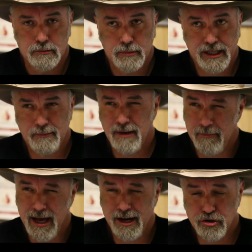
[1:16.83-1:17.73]
became my
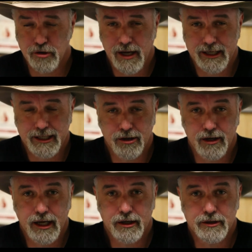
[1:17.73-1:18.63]
manager about a year
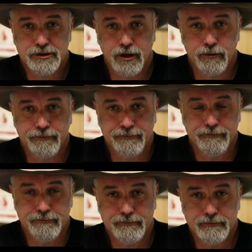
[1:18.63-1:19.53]
later.
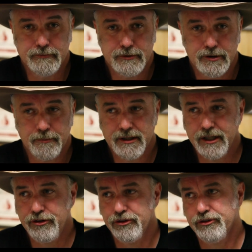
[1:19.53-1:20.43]
But
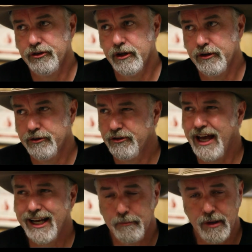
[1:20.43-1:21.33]
this is the
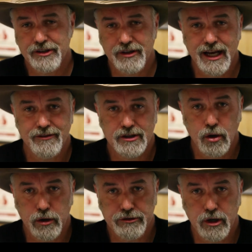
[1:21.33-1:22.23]
second place I ever
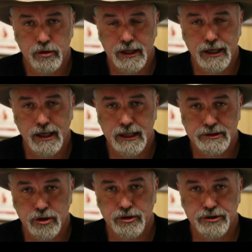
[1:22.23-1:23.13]
told a joke in Atlanta,
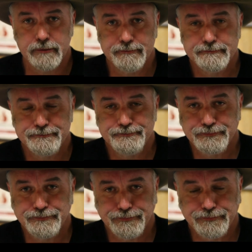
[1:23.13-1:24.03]
Georgia.
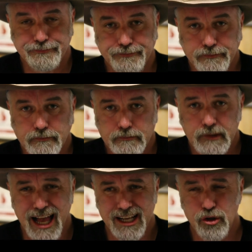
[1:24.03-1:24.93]

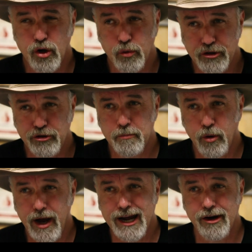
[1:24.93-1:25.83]
I could do a Richard
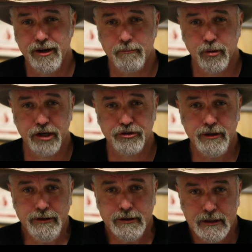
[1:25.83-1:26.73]
Pryor impression,